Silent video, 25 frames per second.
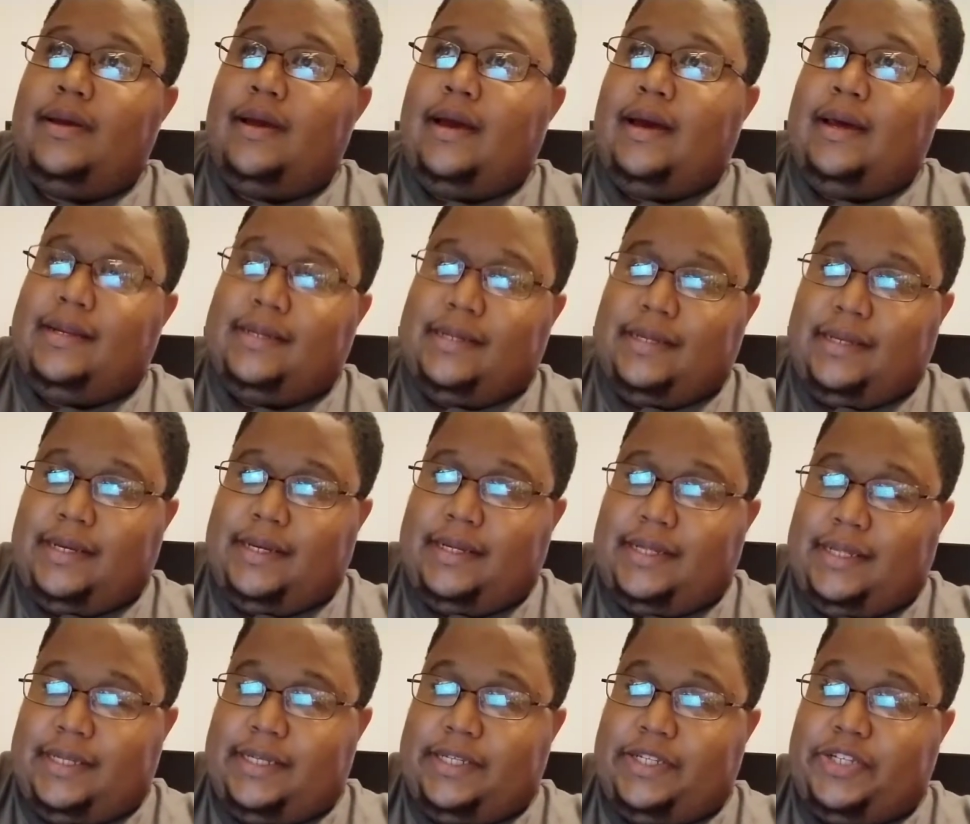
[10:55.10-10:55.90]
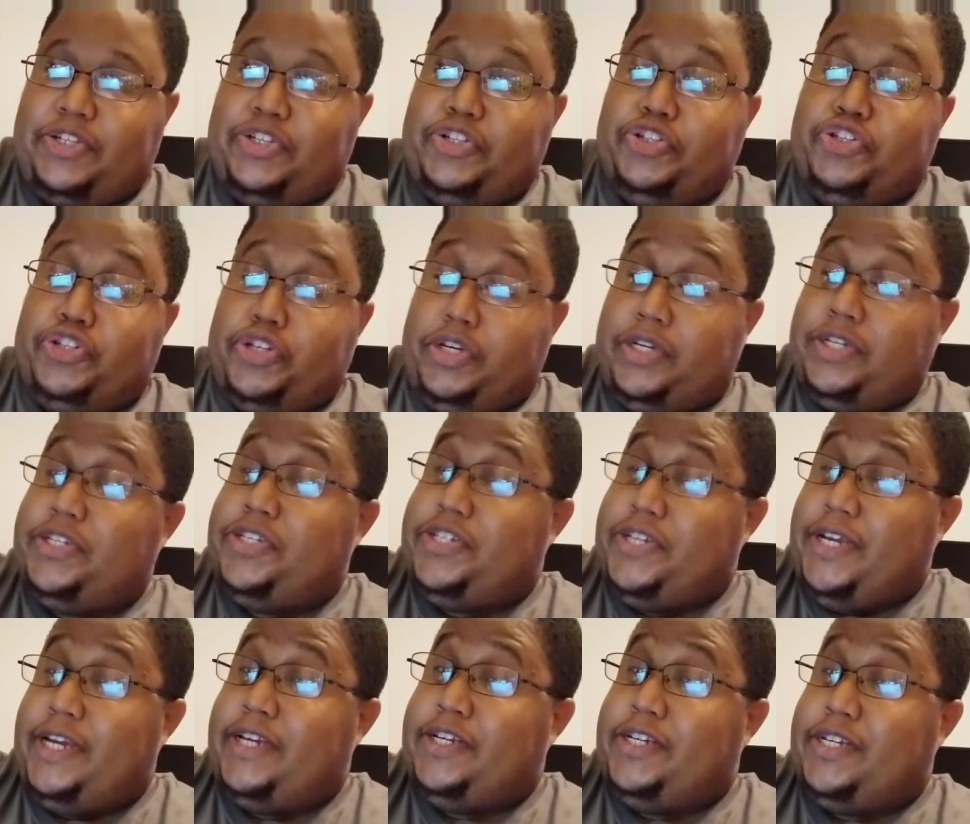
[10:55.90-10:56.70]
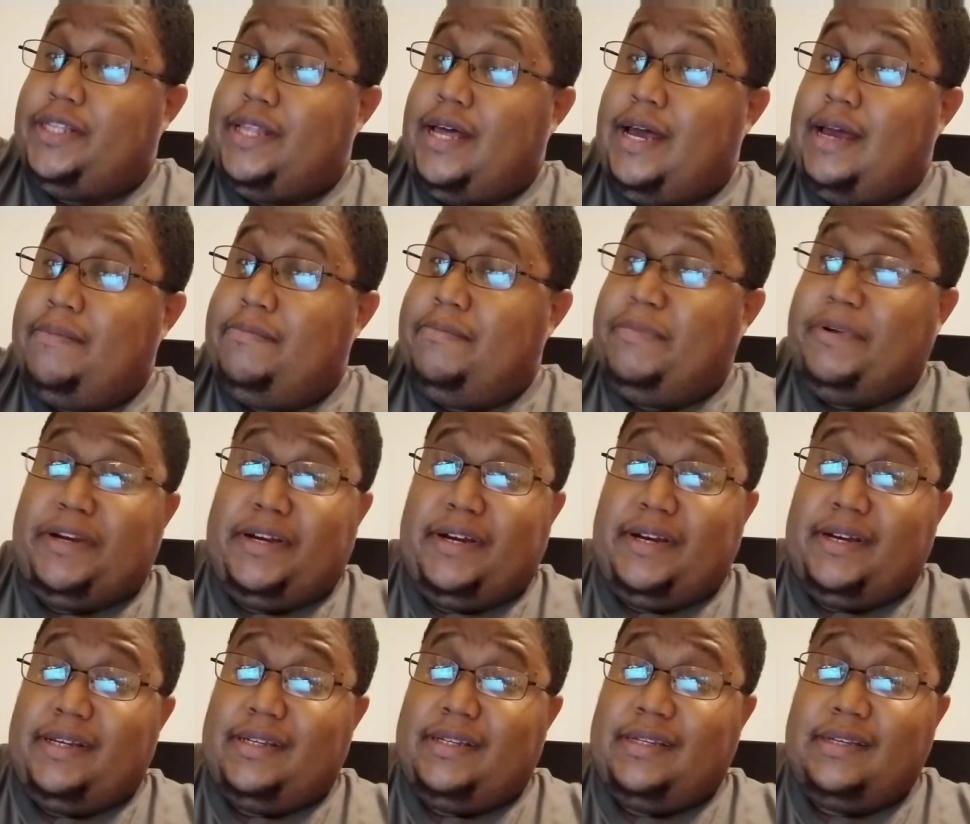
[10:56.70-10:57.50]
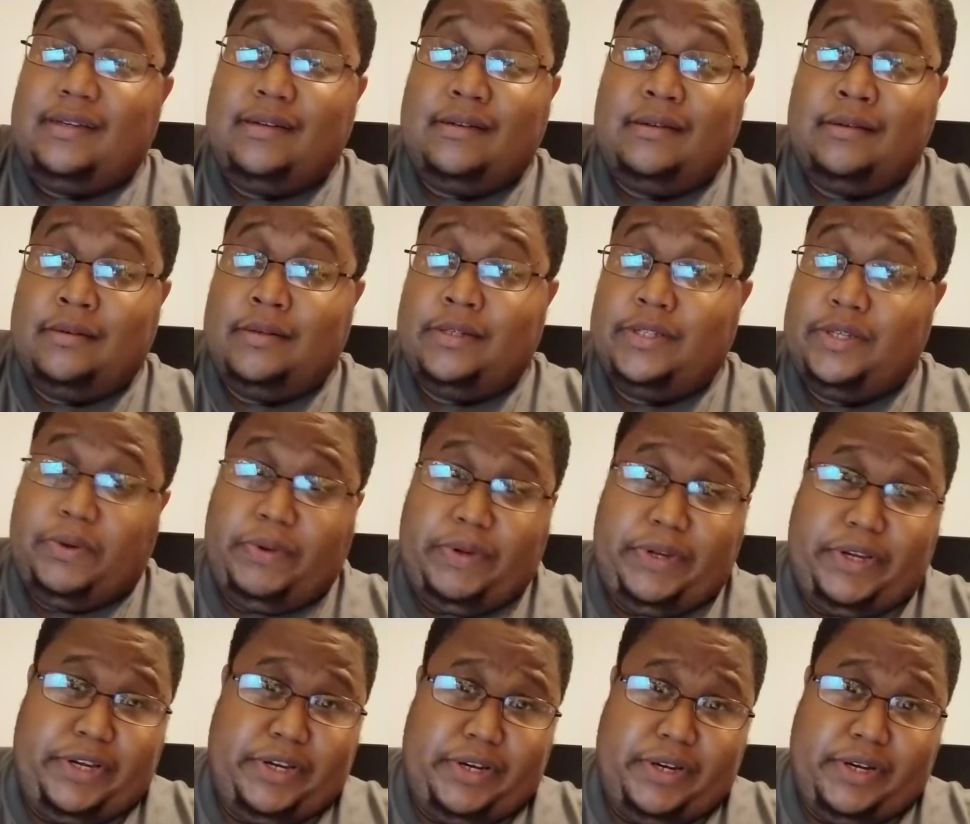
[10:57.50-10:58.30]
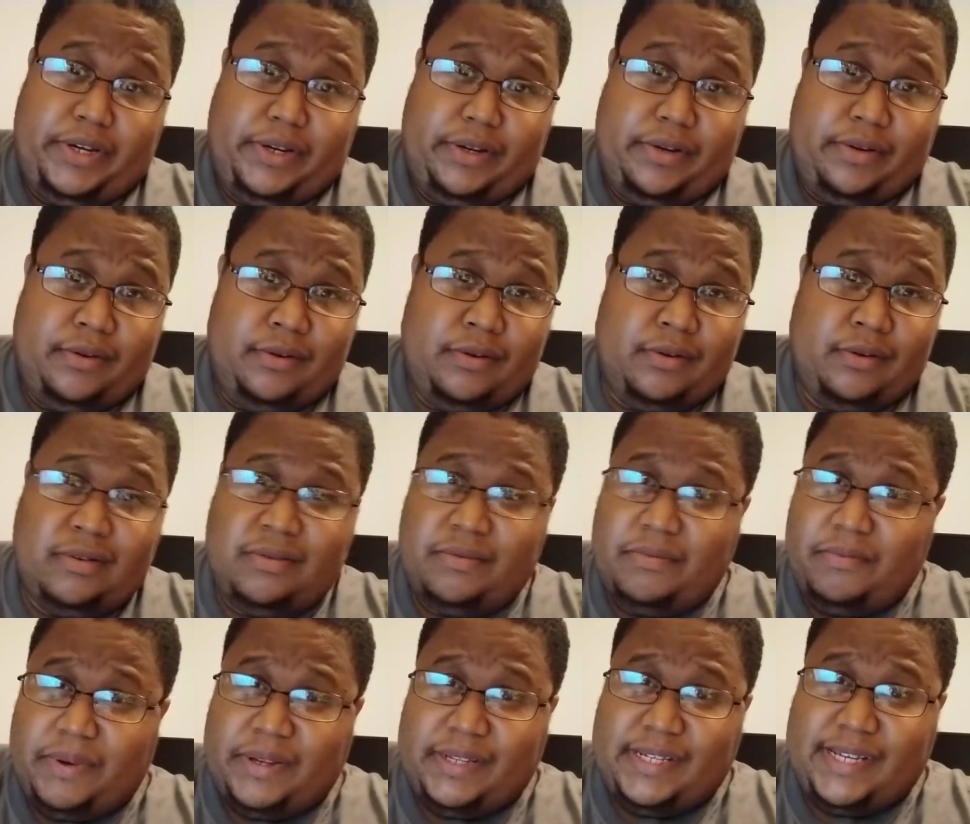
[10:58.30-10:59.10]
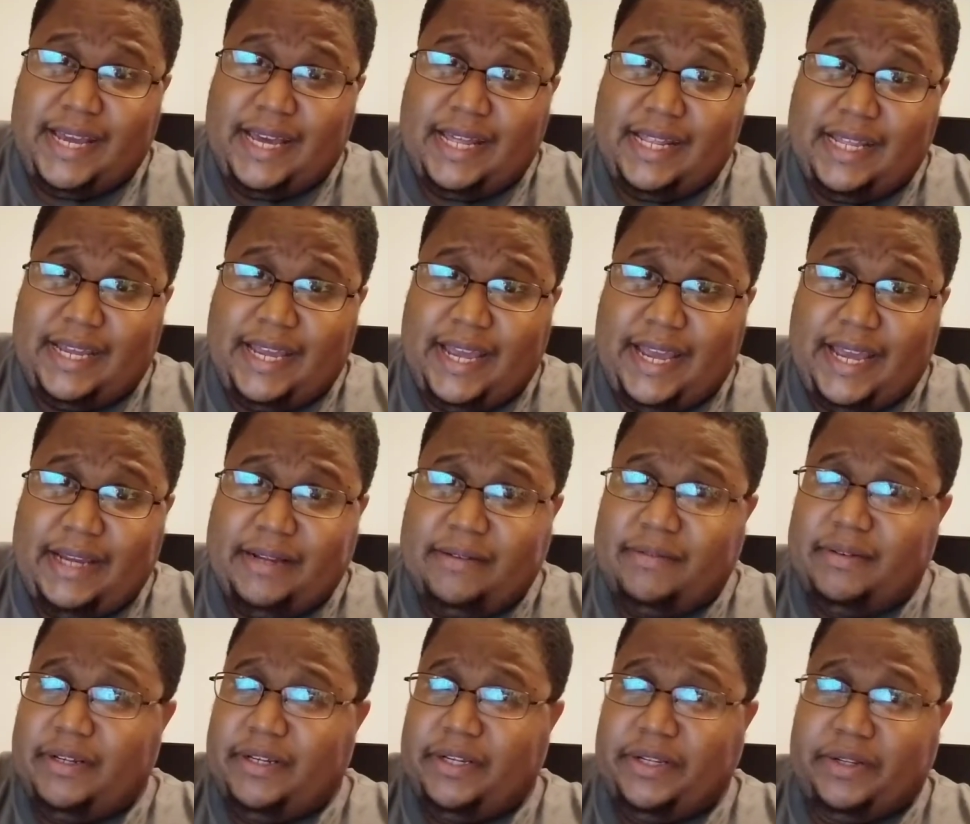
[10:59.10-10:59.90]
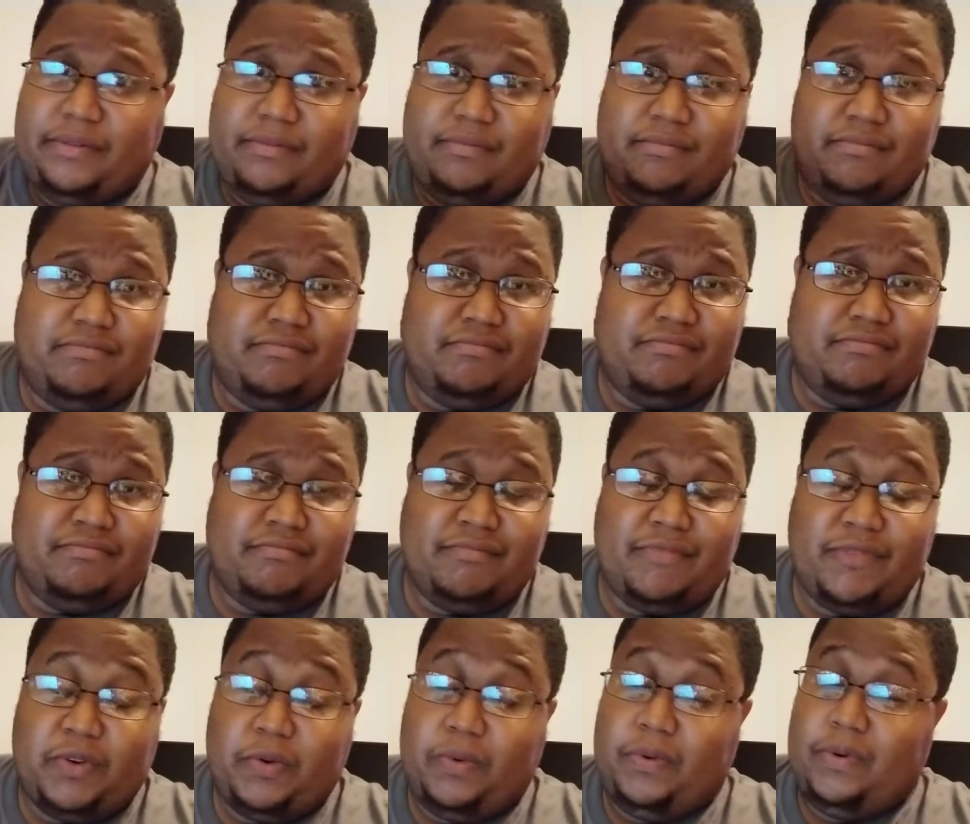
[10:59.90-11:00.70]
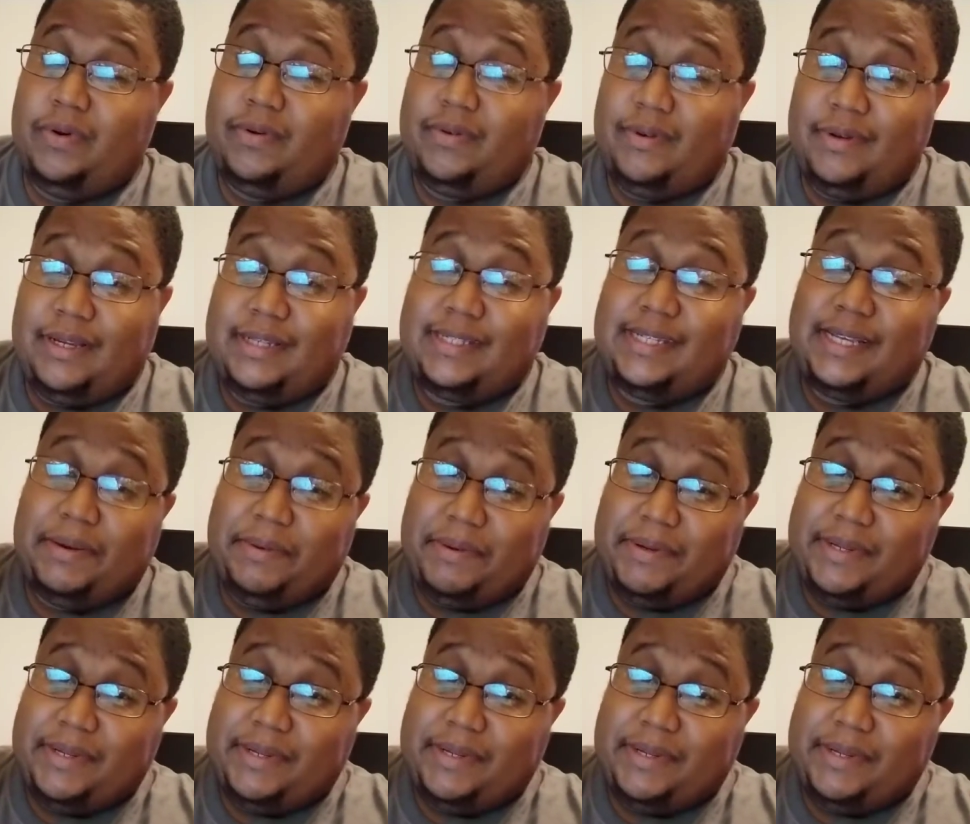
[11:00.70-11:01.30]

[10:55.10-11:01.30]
Honestly, this does change a lot because Sony could retaliate and well, I say